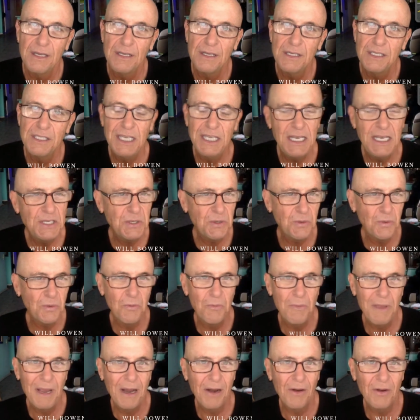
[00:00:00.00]
Cesar
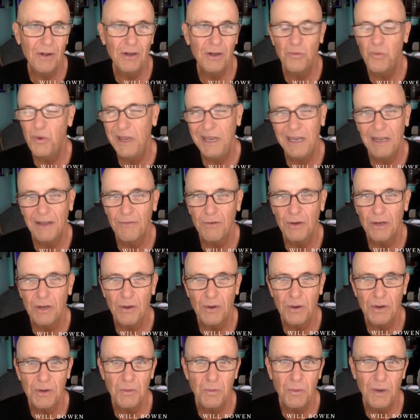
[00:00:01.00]
Romero, we never
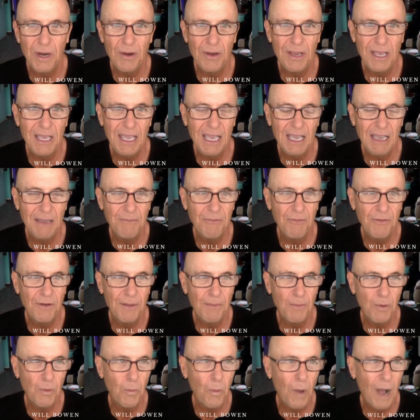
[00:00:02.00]
learned where he came
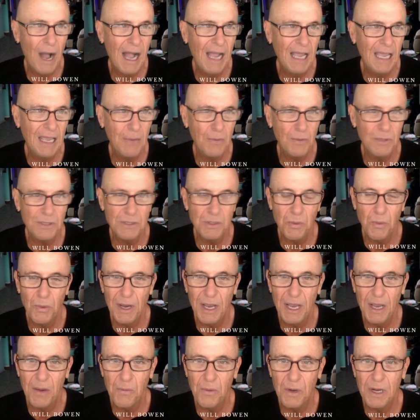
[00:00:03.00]
from or why he was the
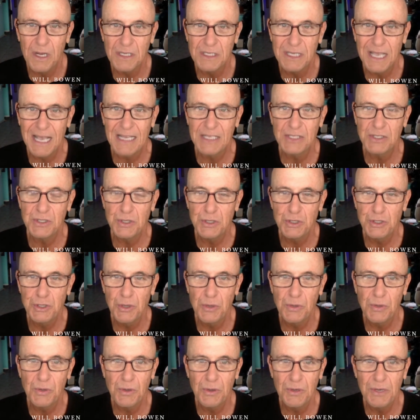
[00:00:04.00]
way he was as the
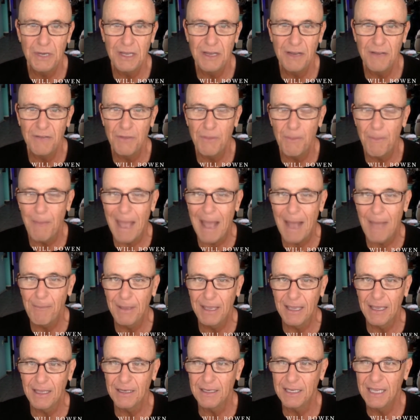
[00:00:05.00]
Joker. None of the
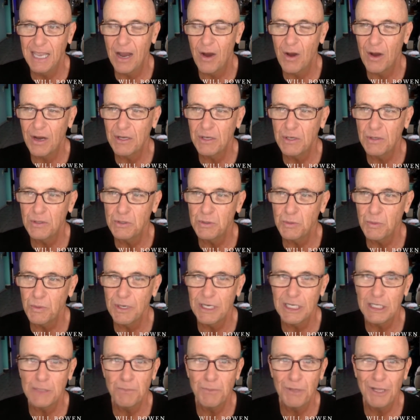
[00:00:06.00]
Batman characters were
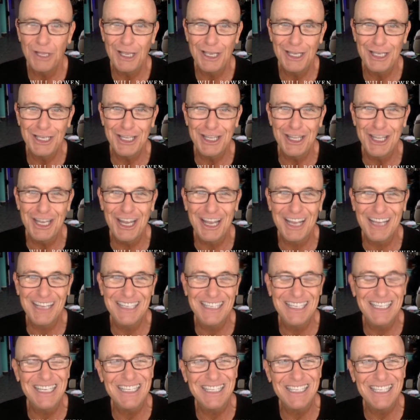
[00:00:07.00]
explained in the
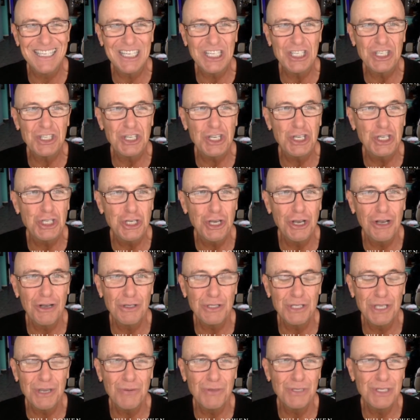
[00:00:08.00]
1960
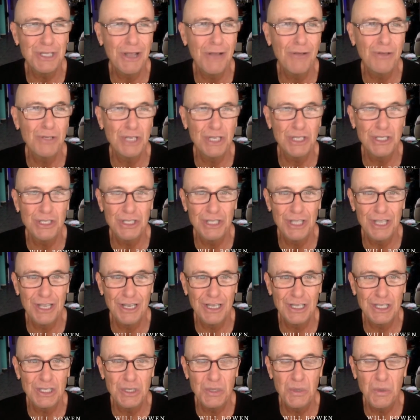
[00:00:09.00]
shows. There was no such
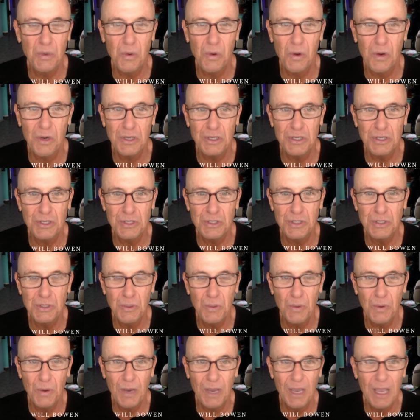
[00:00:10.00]
thing as an origin
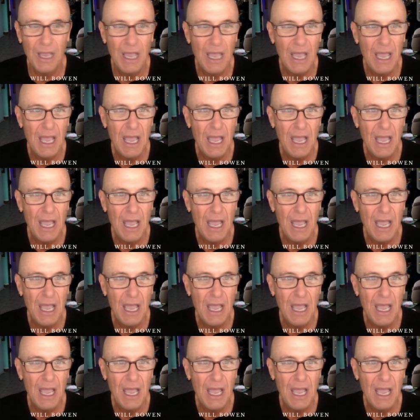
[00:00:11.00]
story.